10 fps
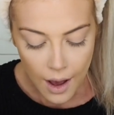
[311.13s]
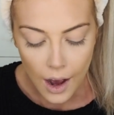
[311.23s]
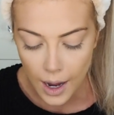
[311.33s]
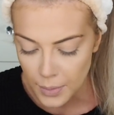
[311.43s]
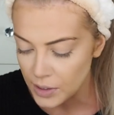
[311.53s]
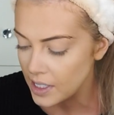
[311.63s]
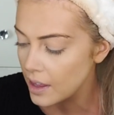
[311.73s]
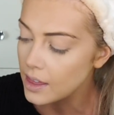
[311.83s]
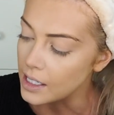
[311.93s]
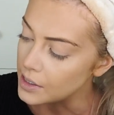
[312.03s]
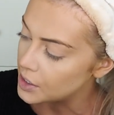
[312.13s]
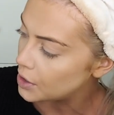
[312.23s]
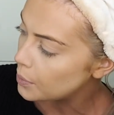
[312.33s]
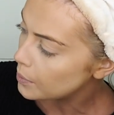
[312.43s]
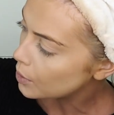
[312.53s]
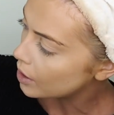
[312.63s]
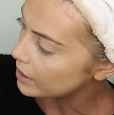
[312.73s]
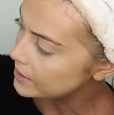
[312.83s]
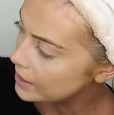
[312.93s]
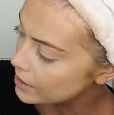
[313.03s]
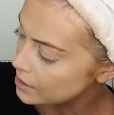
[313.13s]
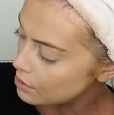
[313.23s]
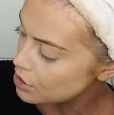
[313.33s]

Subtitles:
I'm using these two colours here, so